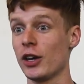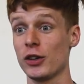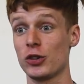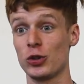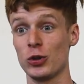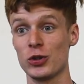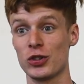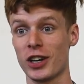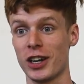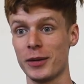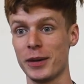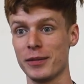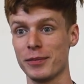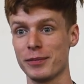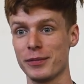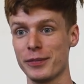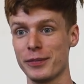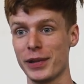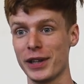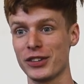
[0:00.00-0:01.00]
2-time
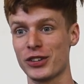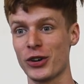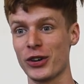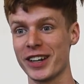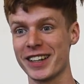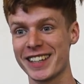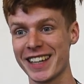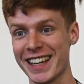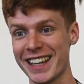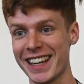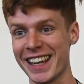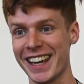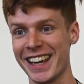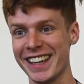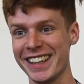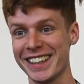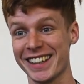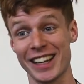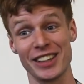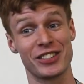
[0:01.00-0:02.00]
BlizzCon
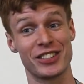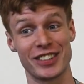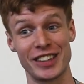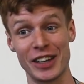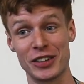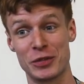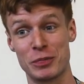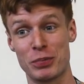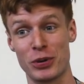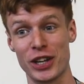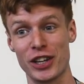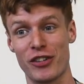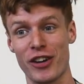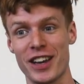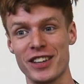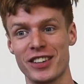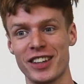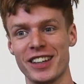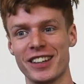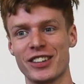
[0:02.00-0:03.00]
attendee. That's pretty
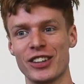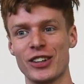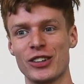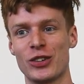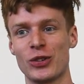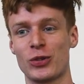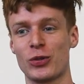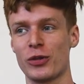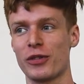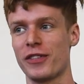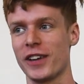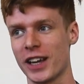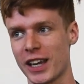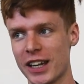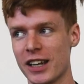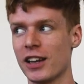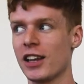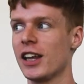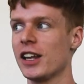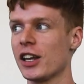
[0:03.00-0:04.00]
crazy to sort of think
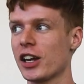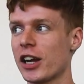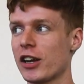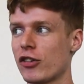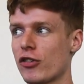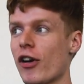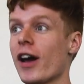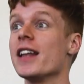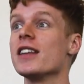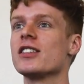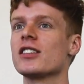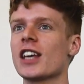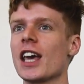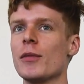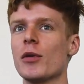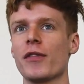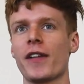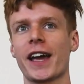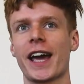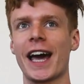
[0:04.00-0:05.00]
in the grand
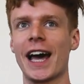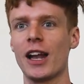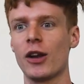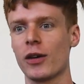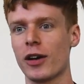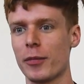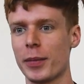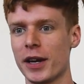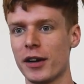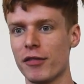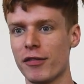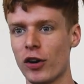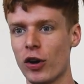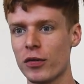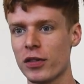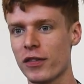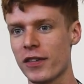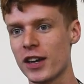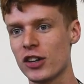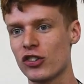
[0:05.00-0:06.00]
scheme of like how long I've been
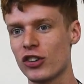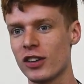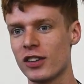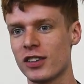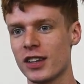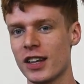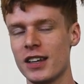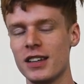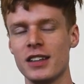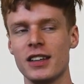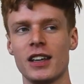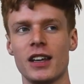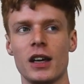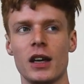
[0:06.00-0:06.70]
involved with HEC.